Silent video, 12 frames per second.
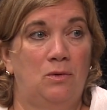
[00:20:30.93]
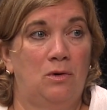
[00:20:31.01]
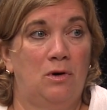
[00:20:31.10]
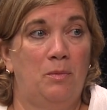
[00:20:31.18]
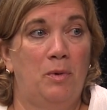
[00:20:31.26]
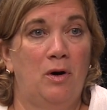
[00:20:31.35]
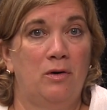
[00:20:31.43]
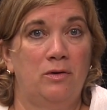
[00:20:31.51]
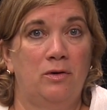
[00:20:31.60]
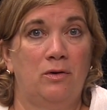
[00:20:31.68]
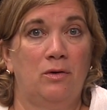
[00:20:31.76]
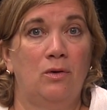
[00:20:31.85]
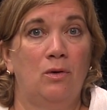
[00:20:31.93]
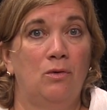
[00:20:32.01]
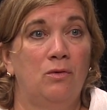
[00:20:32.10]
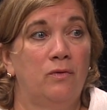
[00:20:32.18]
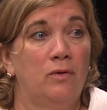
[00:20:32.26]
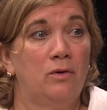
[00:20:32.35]
or a partner
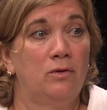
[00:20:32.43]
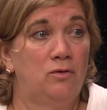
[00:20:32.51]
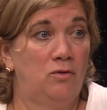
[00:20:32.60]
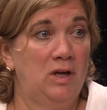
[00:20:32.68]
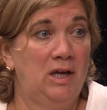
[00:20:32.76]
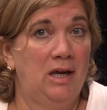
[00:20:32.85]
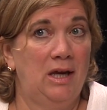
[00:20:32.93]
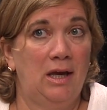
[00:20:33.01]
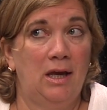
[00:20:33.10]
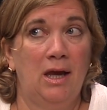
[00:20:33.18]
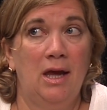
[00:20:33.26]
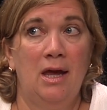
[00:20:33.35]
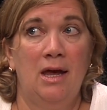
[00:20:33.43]
over drinking?